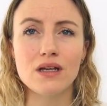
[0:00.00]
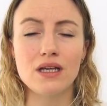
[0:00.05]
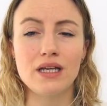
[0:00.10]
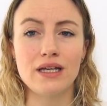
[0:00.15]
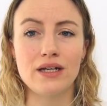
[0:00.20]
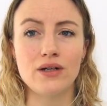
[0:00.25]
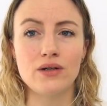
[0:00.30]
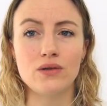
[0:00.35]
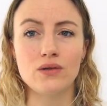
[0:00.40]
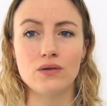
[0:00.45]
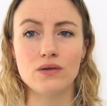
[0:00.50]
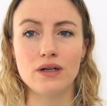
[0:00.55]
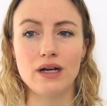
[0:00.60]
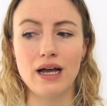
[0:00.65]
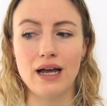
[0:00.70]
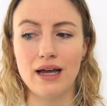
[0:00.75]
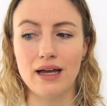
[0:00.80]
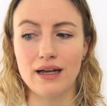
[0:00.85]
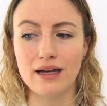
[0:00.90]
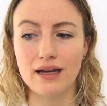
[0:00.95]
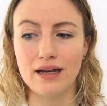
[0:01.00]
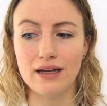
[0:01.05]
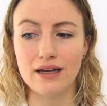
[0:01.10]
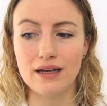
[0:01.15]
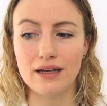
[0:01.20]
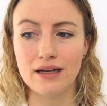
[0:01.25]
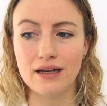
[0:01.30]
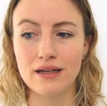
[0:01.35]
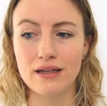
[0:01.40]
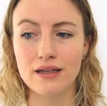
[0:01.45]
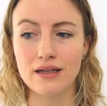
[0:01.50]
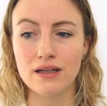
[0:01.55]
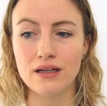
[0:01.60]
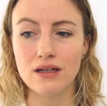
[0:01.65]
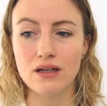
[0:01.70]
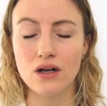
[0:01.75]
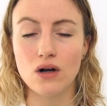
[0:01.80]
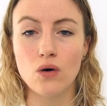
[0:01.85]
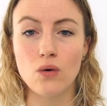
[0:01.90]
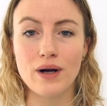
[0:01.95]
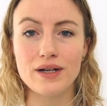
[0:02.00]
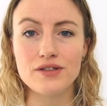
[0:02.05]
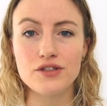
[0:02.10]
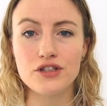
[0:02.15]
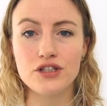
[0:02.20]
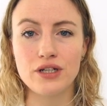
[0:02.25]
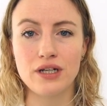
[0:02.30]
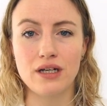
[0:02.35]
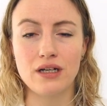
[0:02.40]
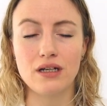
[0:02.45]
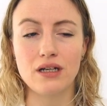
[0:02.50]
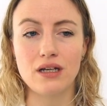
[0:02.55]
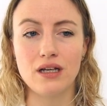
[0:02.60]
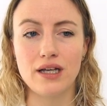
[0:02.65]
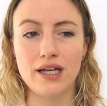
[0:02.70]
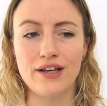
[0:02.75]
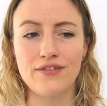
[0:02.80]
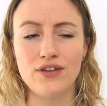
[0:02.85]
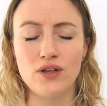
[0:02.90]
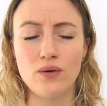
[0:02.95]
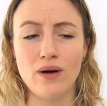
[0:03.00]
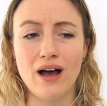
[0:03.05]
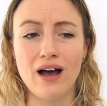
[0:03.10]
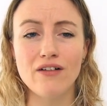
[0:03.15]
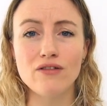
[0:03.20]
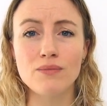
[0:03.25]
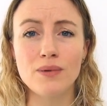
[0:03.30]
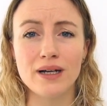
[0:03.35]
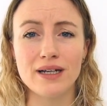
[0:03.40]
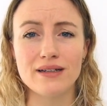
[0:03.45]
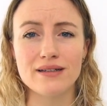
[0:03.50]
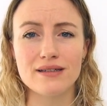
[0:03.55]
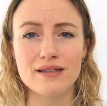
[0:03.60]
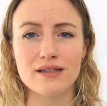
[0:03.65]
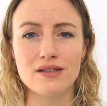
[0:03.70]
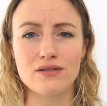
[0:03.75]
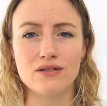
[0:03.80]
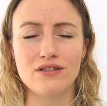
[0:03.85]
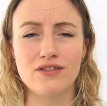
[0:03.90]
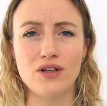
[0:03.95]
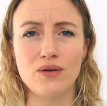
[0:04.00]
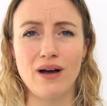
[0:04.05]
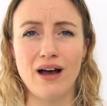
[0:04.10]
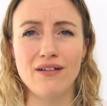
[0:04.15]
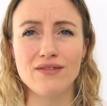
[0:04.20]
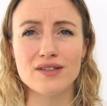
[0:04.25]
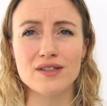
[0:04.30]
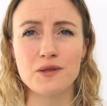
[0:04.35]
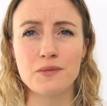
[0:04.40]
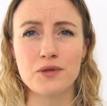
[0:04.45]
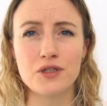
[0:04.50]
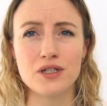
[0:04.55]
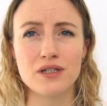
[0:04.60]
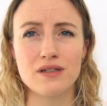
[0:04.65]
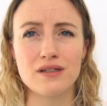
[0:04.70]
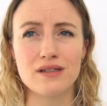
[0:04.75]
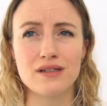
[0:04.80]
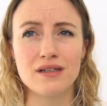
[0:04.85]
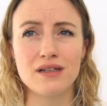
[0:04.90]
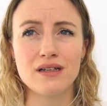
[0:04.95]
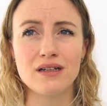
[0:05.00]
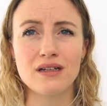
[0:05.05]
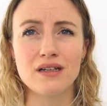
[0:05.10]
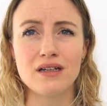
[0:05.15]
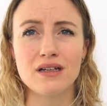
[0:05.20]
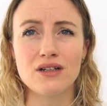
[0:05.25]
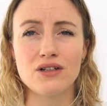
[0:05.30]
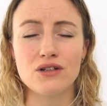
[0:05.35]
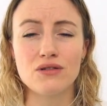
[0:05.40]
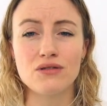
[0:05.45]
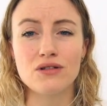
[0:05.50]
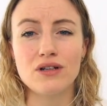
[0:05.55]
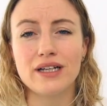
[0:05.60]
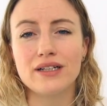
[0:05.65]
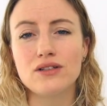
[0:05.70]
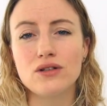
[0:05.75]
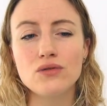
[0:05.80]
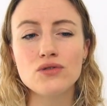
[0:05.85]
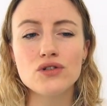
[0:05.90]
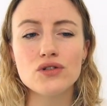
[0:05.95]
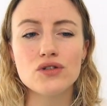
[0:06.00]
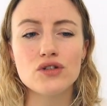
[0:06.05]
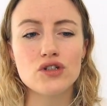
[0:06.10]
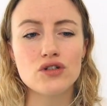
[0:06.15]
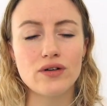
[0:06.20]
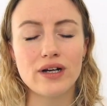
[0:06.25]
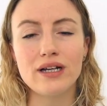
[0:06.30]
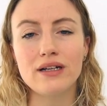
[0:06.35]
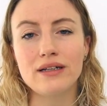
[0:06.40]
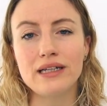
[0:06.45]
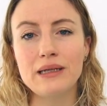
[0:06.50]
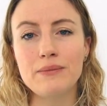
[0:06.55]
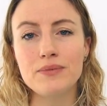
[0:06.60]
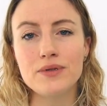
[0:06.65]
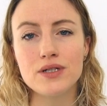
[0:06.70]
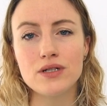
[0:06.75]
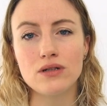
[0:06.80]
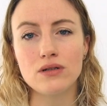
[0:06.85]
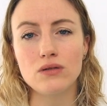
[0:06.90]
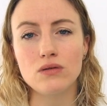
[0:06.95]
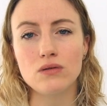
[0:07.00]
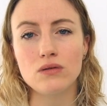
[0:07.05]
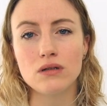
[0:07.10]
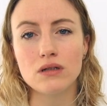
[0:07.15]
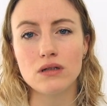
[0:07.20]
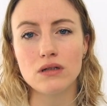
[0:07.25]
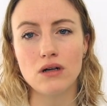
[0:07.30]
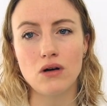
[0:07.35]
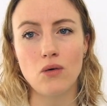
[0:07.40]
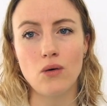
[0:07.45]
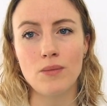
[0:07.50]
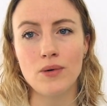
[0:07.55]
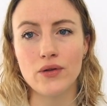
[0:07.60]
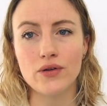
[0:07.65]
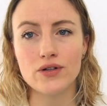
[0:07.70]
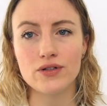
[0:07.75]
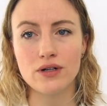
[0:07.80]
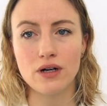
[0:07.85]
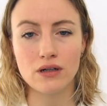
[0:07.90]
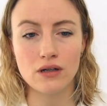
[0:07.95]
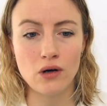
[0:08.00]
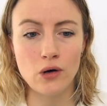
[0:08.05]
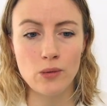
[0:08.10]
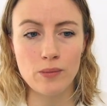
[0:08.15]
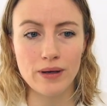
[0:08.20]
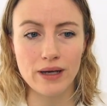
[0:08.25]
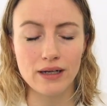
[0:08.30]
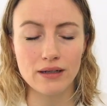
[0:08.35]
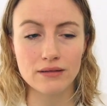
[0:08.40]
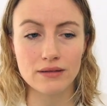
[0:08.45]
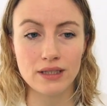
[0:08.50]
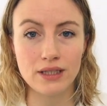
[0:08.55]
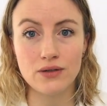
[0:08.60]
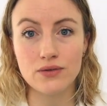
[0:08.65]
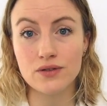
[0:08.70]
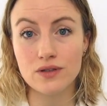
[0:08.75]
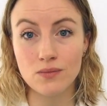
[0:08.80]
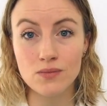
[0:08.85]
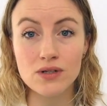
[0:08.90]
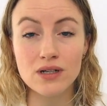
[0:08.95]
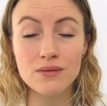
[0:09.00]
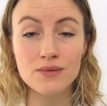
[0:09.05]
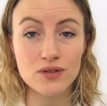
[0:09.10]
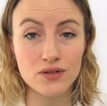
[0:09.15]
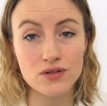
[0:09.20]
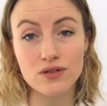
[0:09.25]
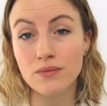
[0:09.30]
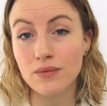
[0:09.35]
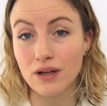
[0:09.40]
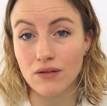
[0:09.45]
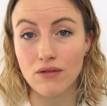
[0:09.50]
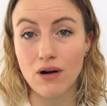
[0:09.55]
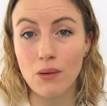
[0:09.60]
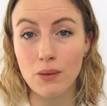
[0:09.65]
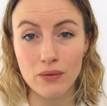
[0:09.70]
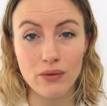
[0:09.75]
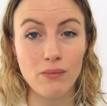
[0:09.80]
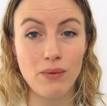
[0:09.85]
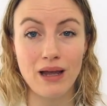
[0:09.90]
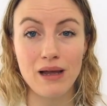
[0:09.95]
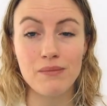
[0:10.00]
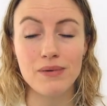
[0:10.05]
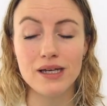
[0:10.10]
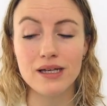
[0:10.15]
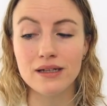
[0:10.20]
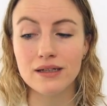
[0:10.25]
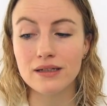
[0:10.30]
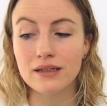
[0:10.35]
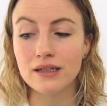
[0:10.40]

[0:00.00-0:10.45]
You know, questioning if you have biases or if you have assumptions. Don't just straight leap to, oh, a mother's not coping. You know, sometimes there's something wrong with the baby.